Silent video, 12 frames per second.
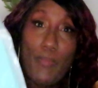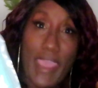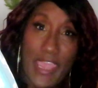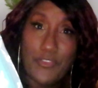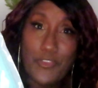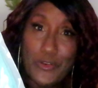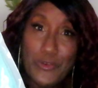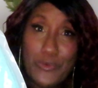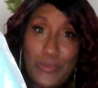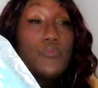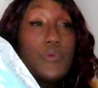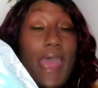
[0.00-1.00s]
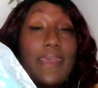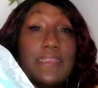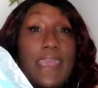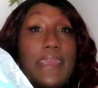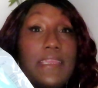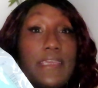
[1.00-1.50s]
your bathroom. When
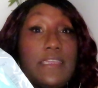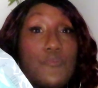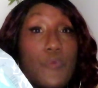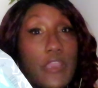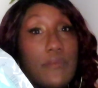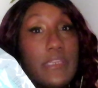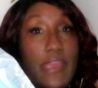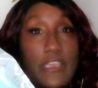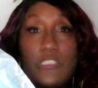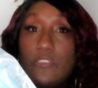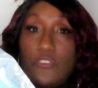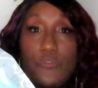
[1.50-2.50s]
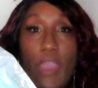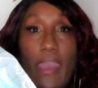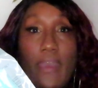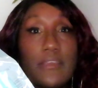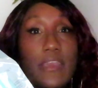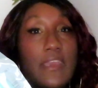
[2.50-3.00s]
I say these recommendations, you
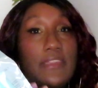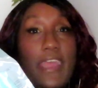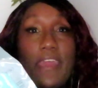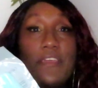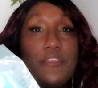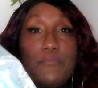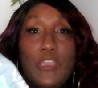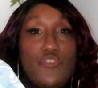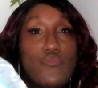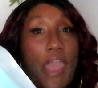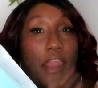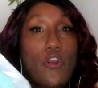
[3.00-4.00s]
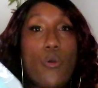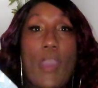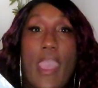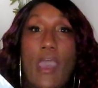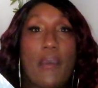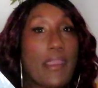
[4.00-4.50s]
guys, that doesn't mean you gotta go
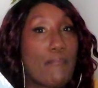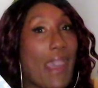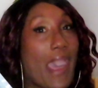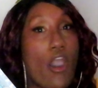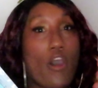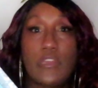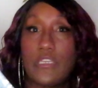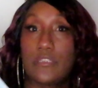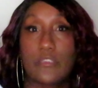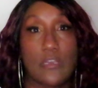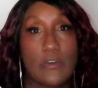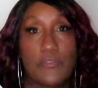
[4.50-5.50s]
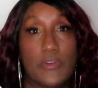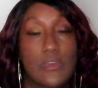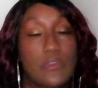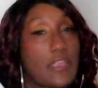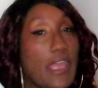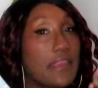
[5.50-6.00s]
out and buy all this stuff.
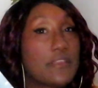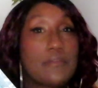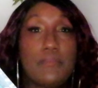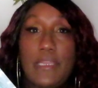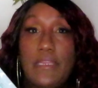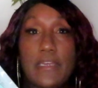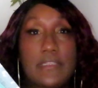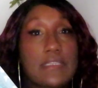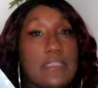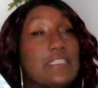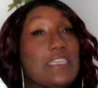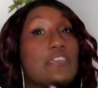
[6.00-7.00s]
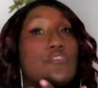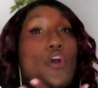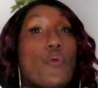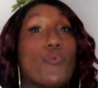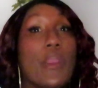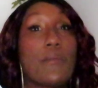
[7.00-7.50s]
That doesn't mean that sis. These
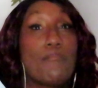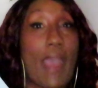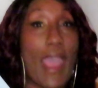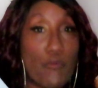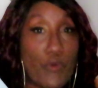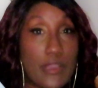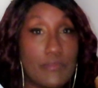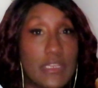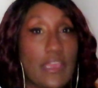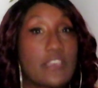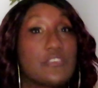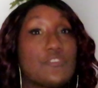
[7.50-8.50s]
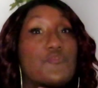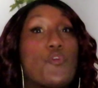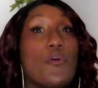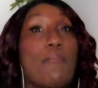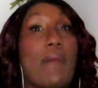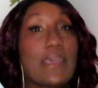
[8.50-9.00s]
are rec my recommendations
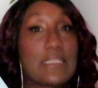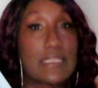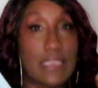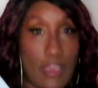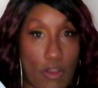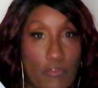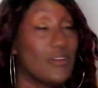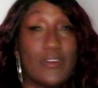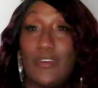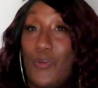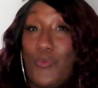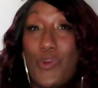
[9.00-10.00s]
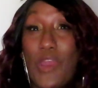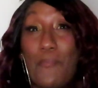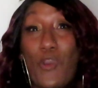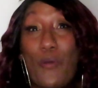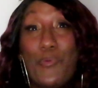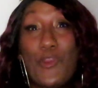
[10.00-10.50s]
for myself. What
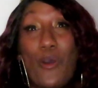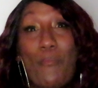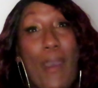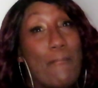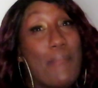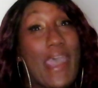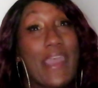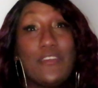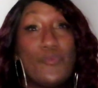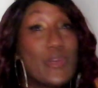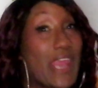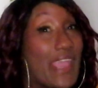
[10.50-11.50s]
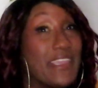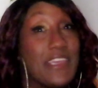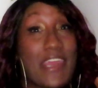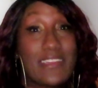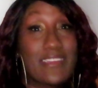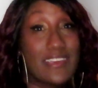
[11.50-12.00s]
I'm gonna put on my body when I
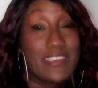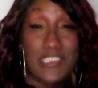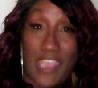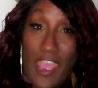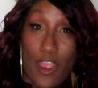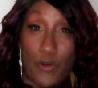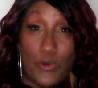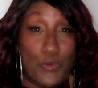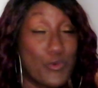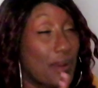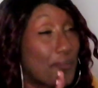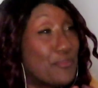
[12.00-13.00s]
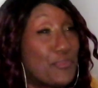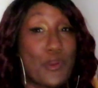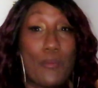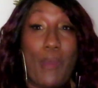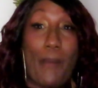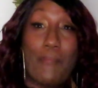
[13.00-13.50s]
get out that shower. What I'm gonna put
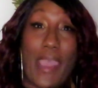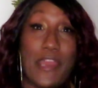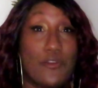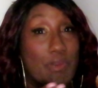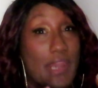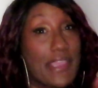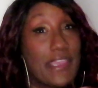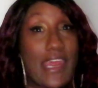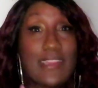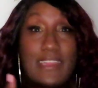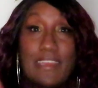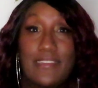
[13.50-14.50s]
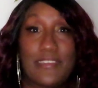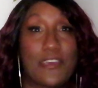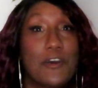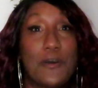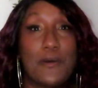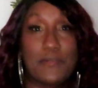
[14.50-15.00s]
on my body when I get out that
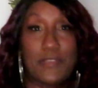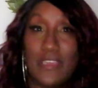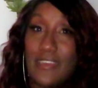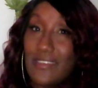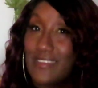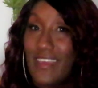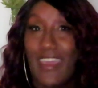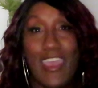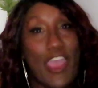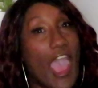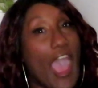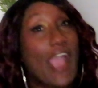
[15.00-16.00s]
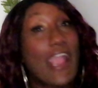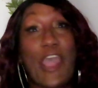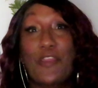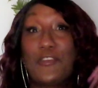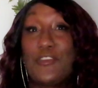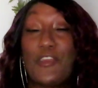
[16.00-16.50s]
tub, sis. I
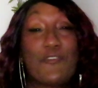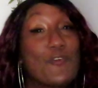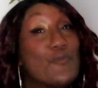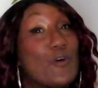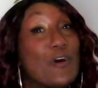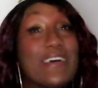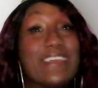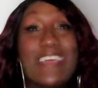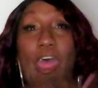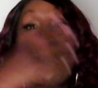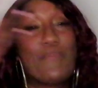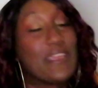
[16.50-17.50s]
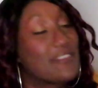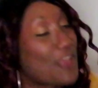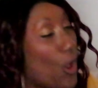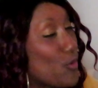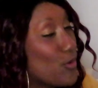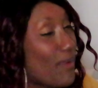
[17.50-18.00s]
got different ones that I've been
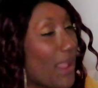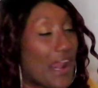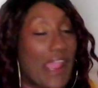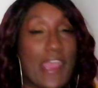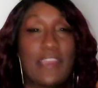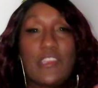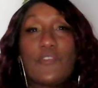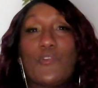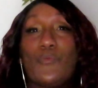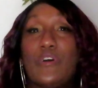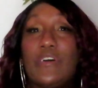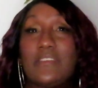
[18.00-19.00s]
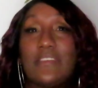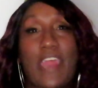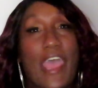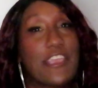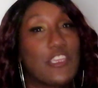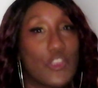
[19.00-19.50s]
told about. I got different ones that
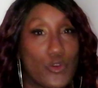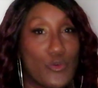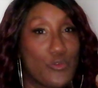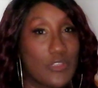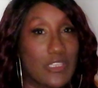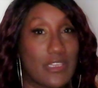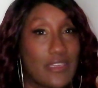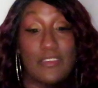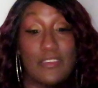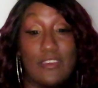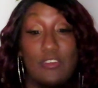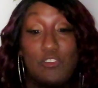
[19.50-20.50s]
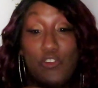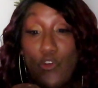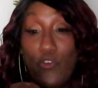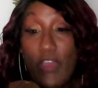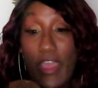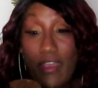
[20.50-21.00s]
I use. Sis,
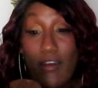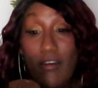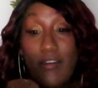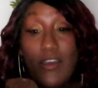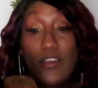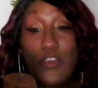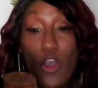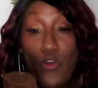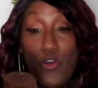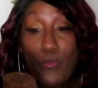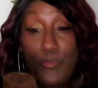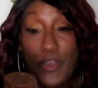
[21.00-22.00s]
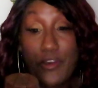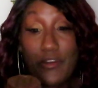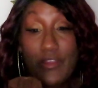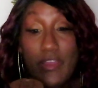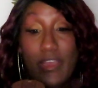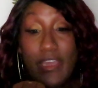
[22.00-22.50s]
Nouvelle Cocoa
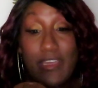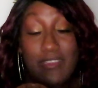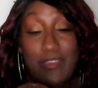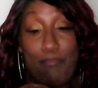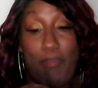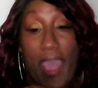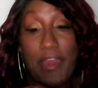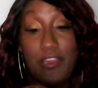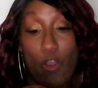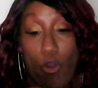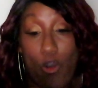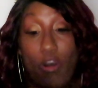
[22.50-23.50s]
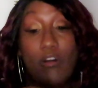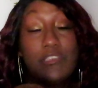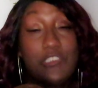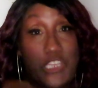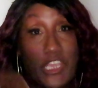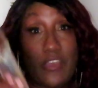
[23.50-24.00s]
Butter. It's the body oil
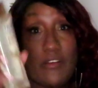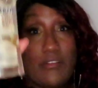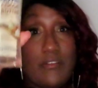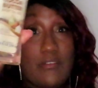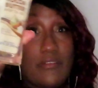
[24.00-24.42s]
gel.